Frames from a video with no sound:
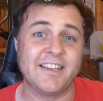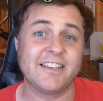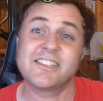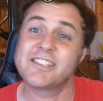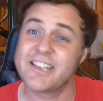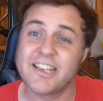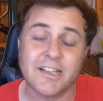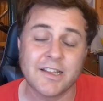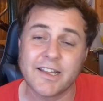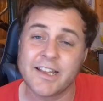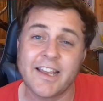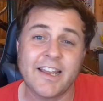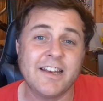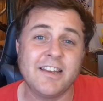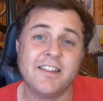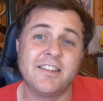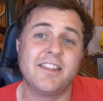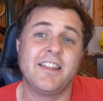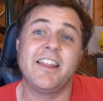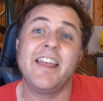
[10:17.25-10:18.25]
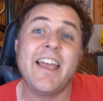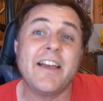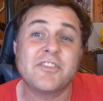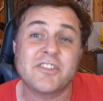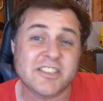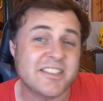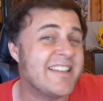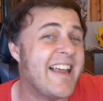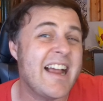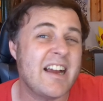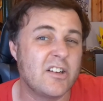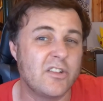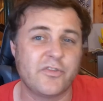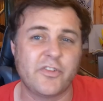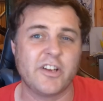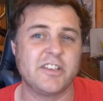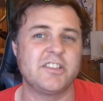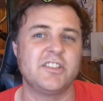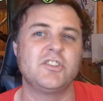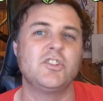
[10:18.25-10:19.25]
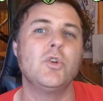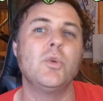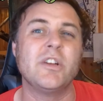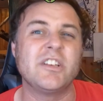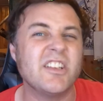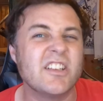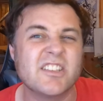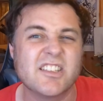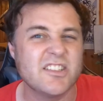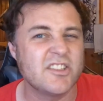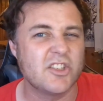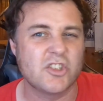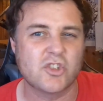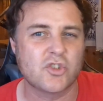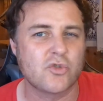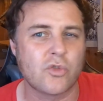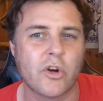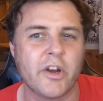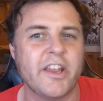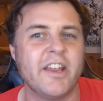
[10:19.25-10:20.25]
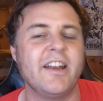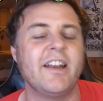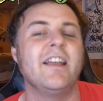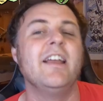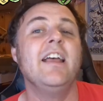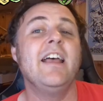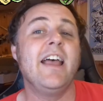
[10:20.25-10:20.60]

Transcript: It's killing anything. They have to sacrifice it too. It doesn't destroy it.